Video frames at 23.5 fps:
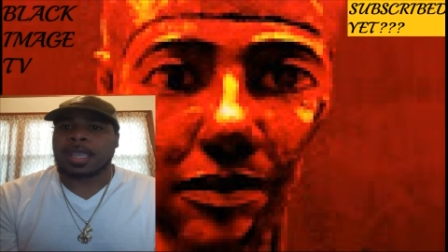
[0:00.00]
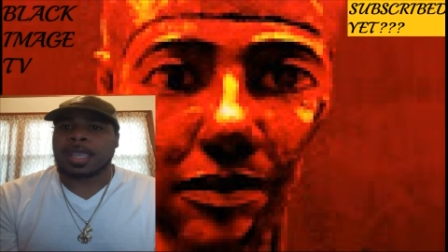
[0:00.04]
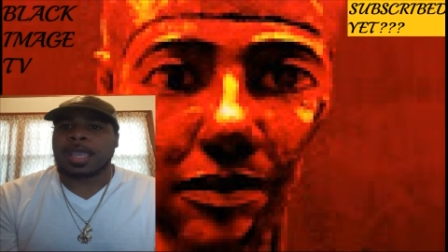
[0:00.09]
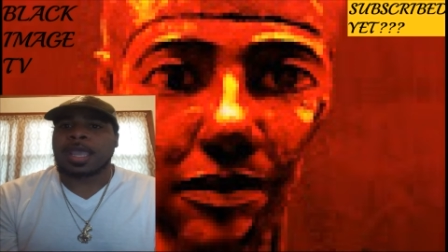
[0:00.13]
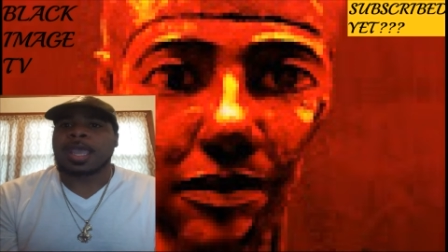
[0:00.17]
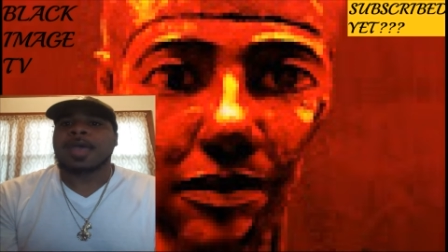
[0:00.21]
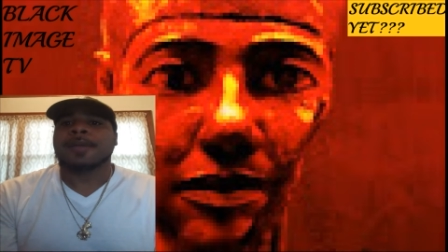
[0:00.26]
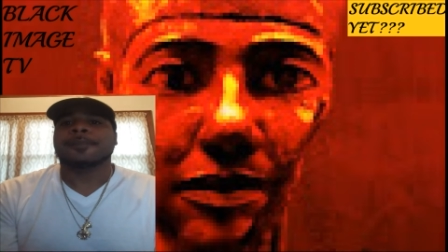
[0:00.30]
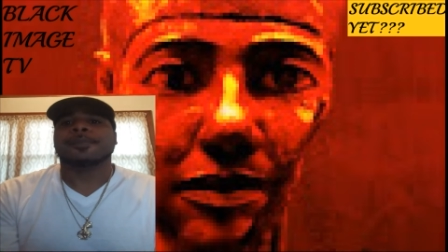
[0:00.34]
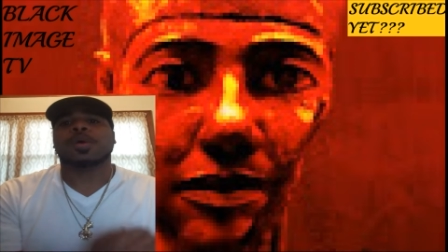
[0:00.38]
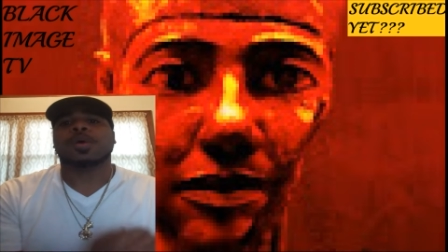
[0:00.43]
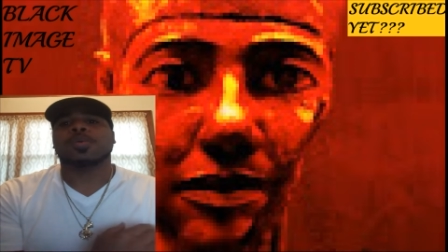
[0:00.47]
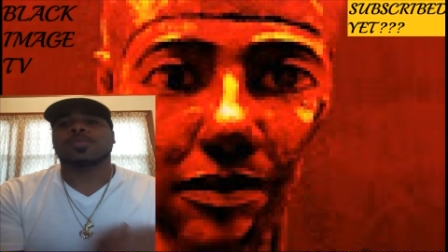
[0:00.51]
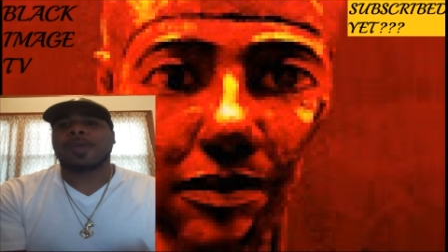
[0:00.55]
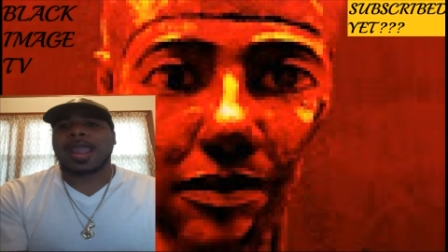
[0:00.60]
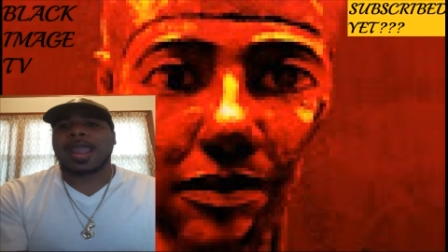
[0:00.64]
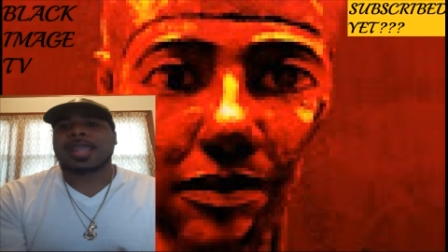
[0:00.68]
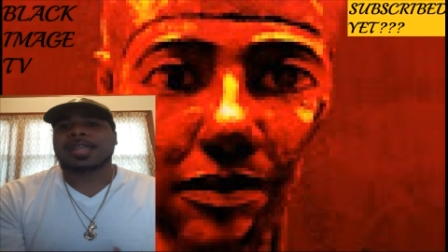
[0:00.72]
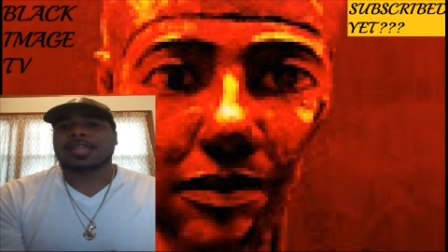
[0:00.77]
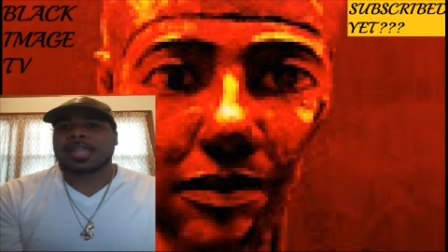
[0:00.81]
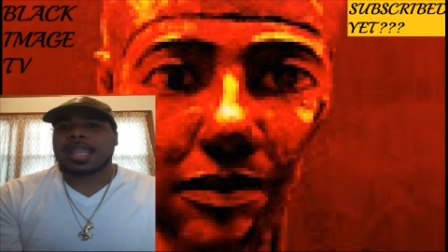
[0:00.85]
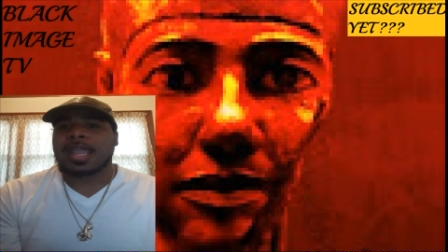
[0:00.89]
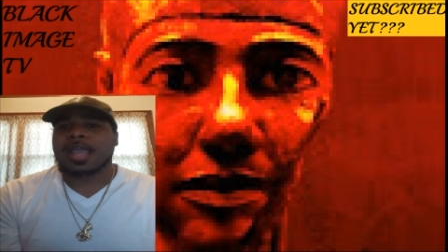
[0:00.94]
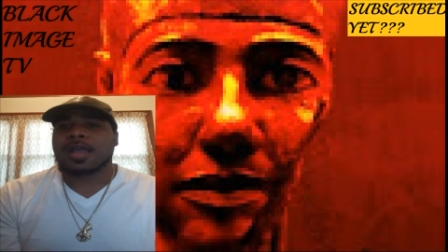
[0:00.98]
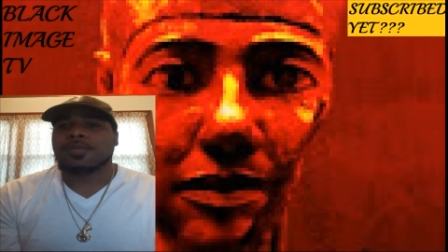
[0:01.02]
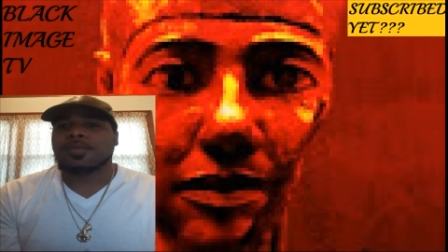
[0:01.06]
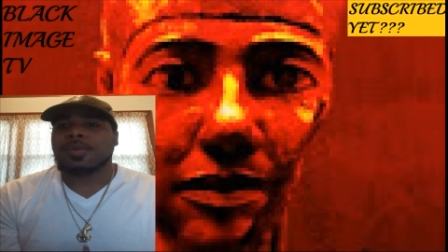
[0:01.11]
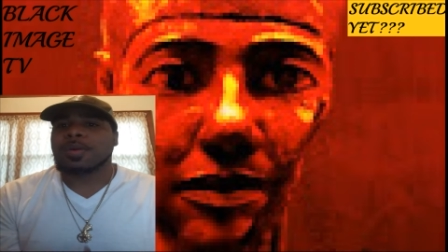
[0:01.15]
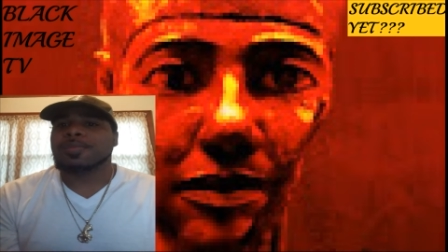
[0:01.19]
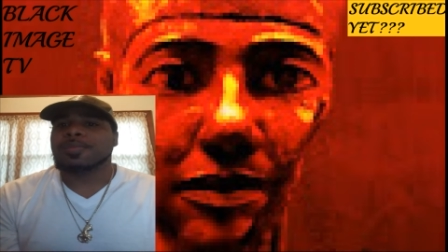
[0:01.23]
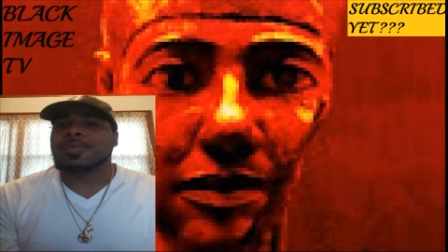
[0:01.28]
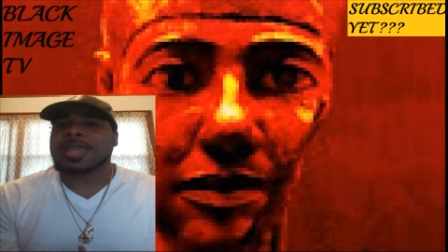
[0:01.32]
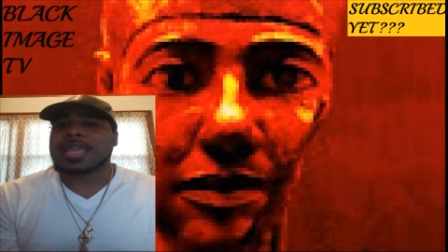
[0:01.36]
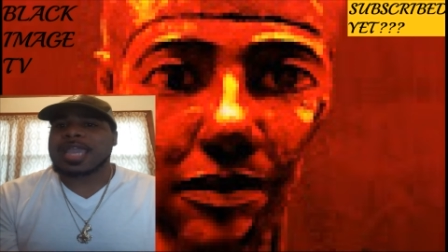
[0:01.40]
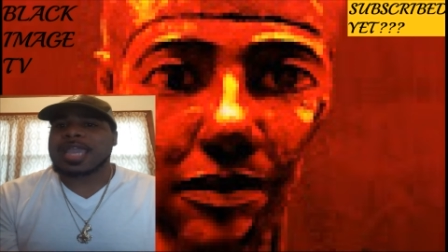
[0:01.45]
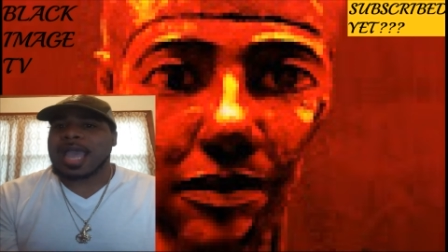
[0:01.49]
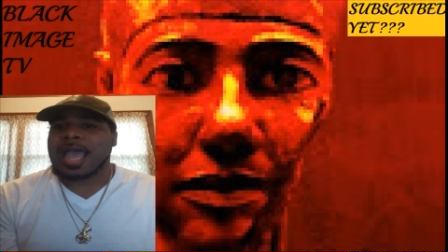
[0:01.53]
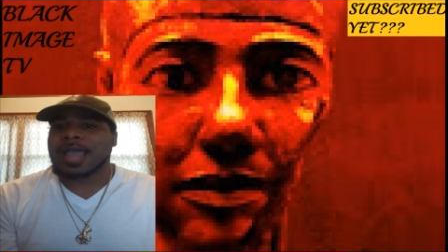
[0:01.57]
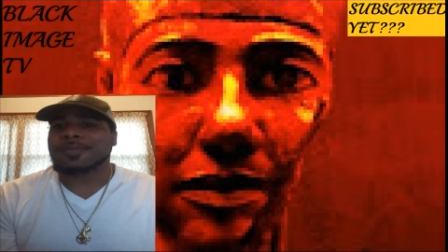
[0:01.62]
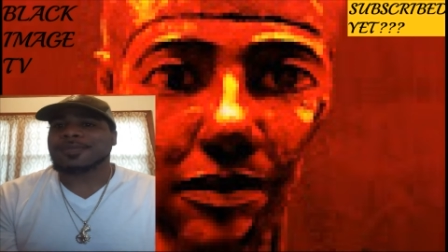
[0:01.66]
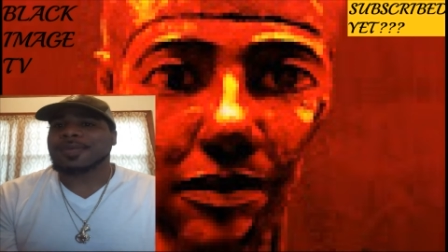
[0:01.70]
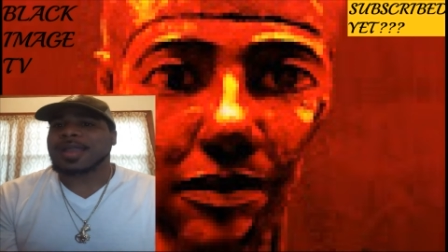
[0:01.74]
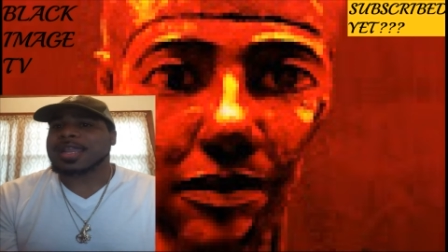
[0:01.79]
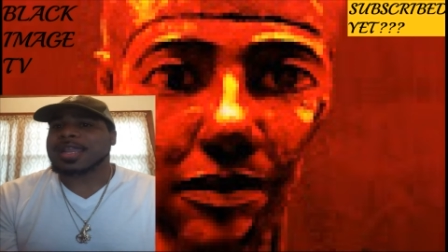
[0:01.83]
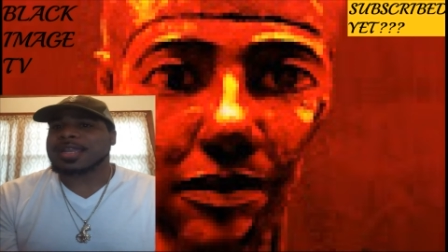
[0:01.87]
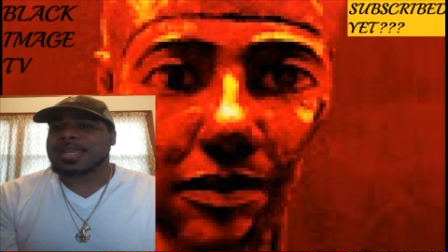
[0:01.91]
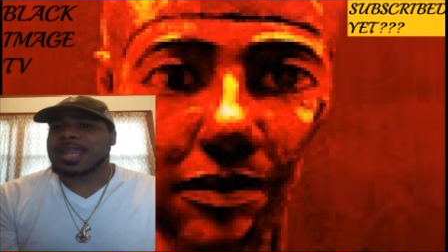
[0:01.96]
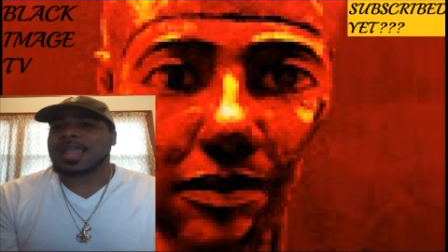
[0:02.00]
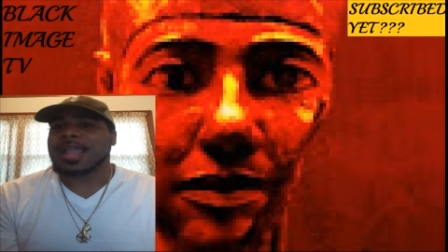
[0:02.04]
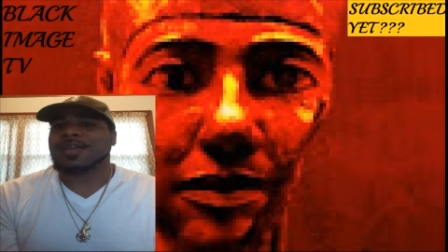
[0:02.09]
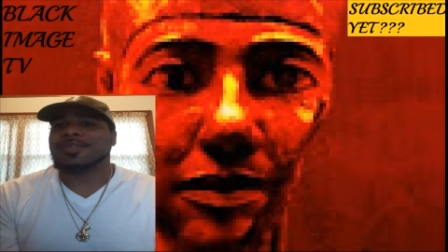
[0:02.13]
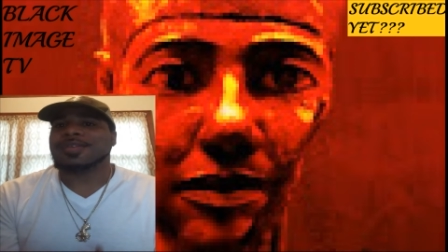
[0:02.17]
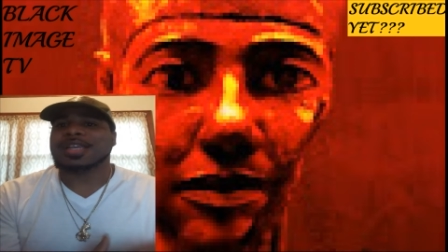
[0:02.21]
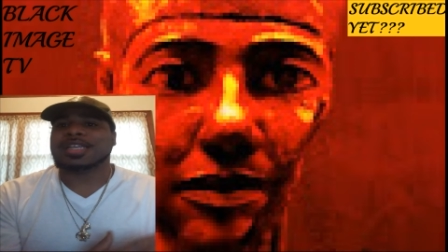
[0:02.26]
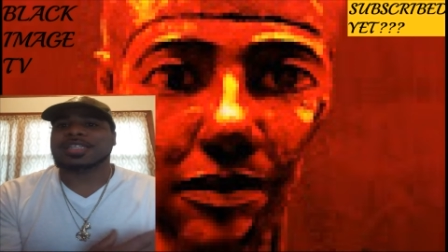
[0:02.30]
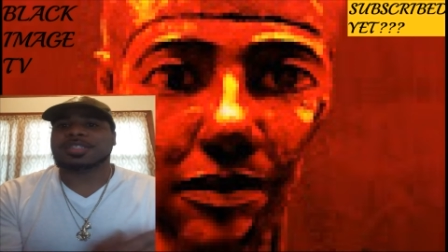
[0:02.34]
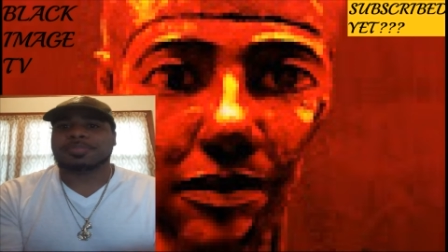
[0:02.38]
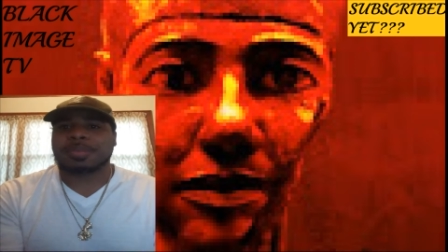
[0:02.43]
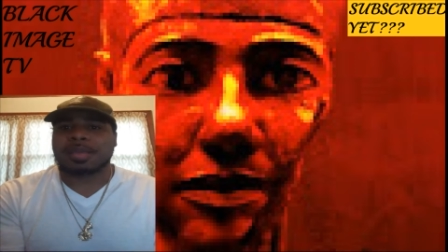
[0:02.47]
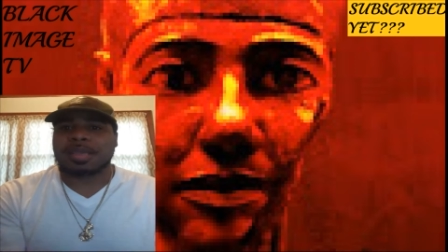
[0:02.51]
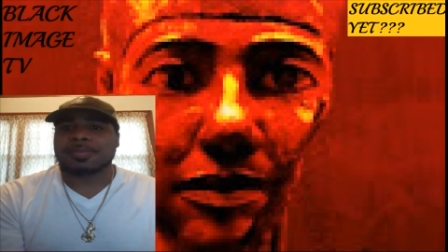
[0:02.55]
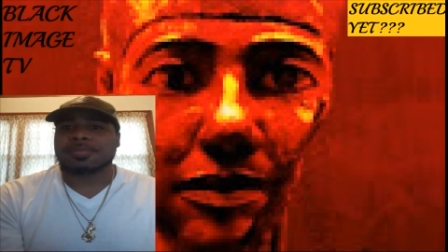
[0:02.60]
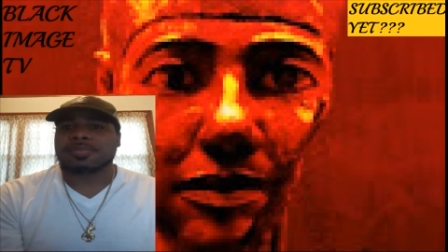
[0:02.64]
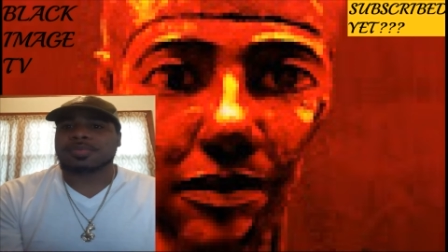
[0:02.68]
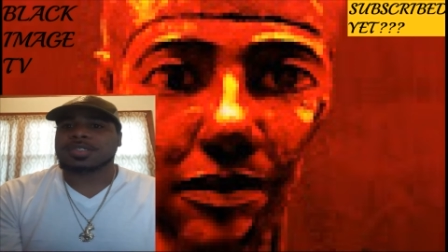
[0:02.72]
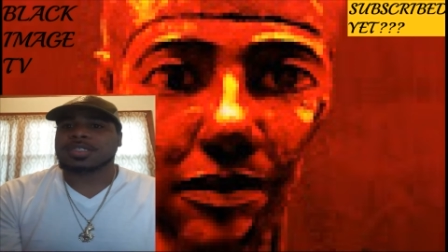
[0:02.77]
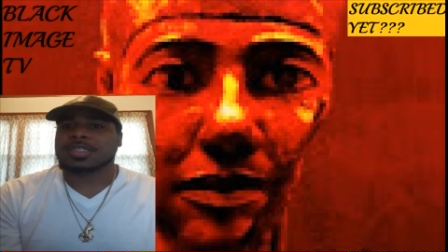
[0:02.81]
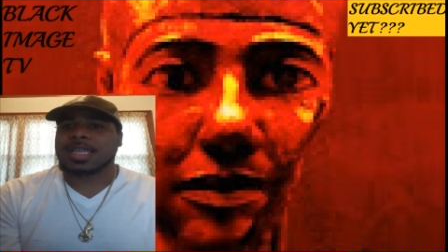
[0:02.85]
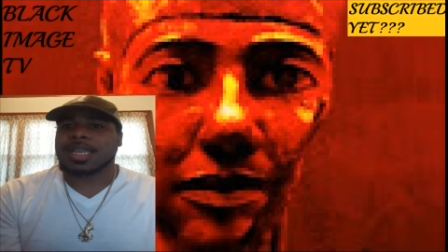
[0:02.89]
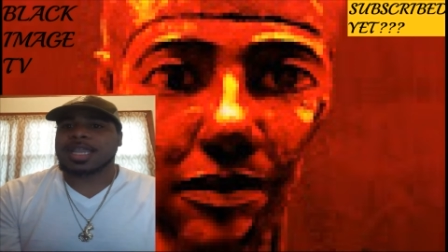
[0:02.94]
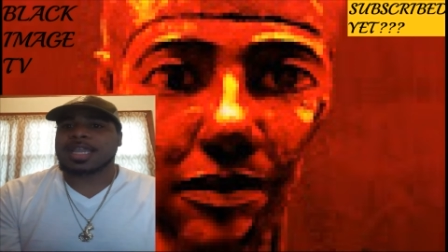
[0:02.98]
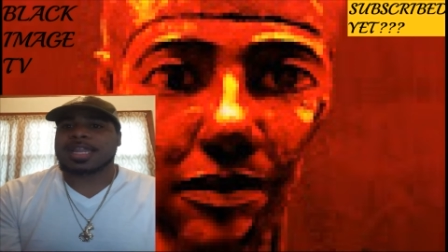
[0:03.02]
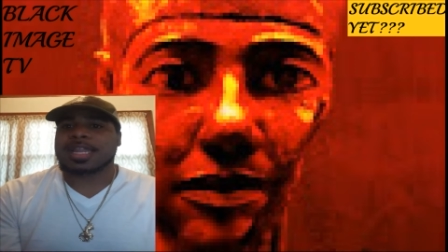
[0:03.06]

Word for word: But right now, what we got right now is people saying